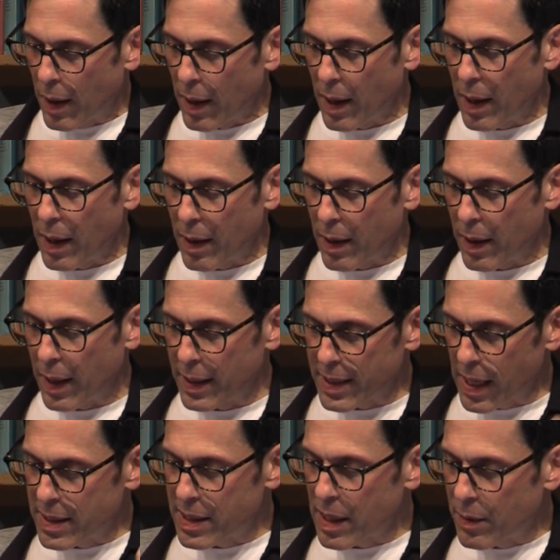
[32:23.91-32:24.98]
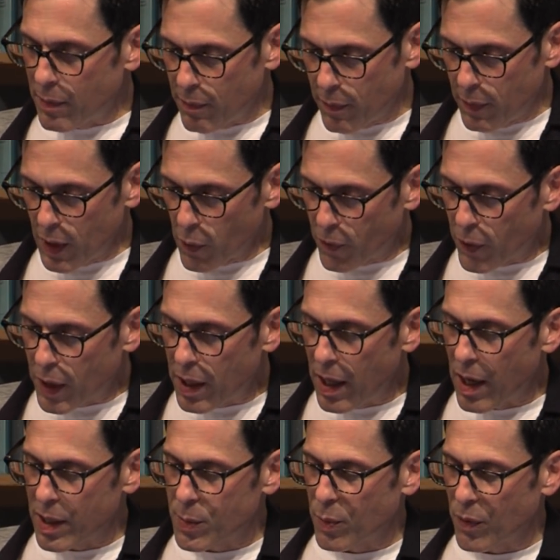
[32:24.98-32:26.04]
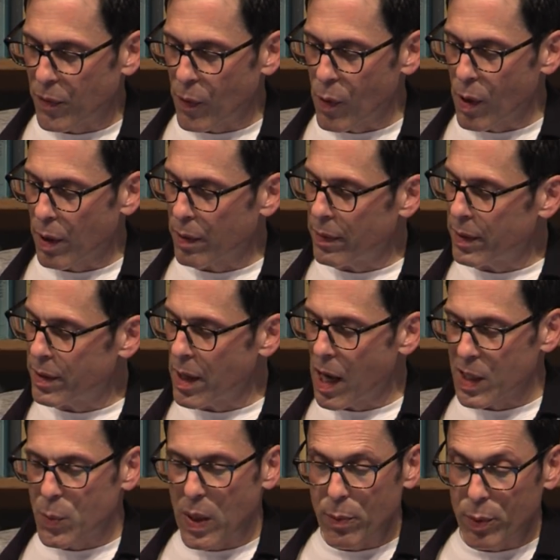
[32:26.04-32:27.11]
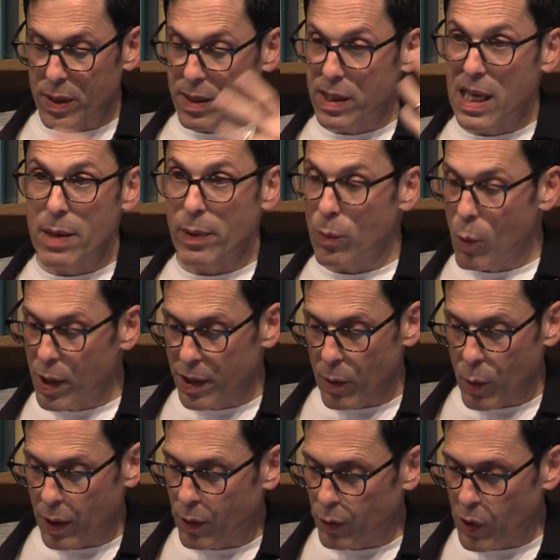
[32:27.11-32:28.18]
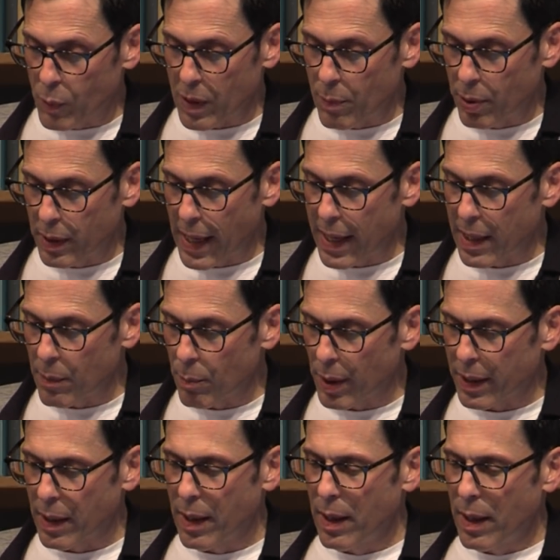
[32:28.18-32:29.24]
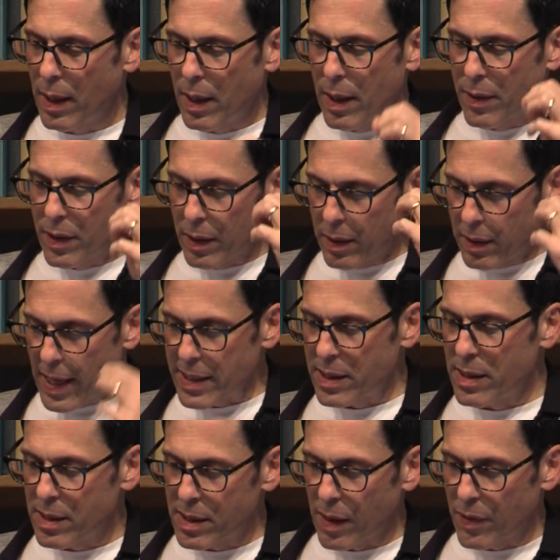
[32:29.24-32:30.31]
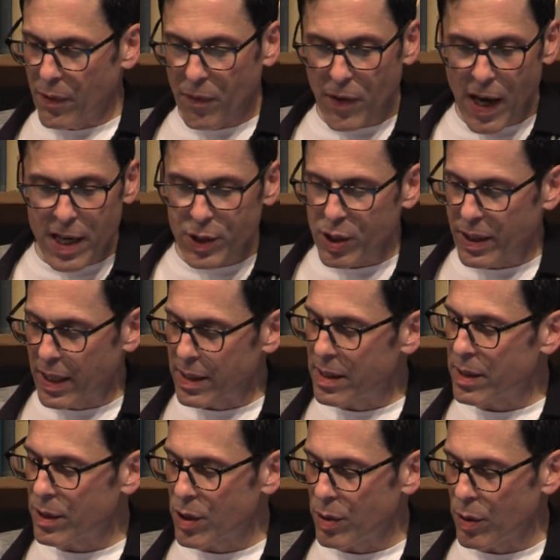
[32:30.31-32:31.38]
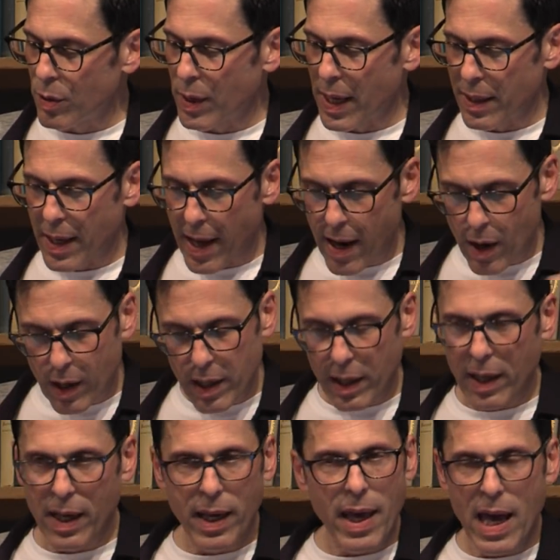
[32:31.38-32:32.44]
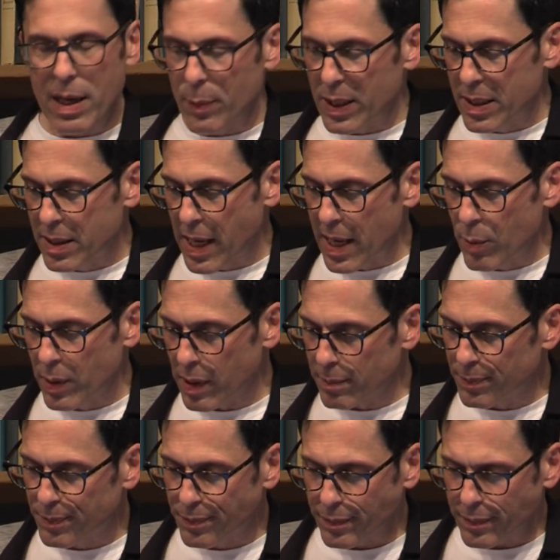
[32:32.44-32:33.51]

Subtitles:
As I'd said, you know, for years before the Dolls, people would see him and wonder what group he played in. But the lessons of the Fashion Institute and the Haircutting Academy stayed with him.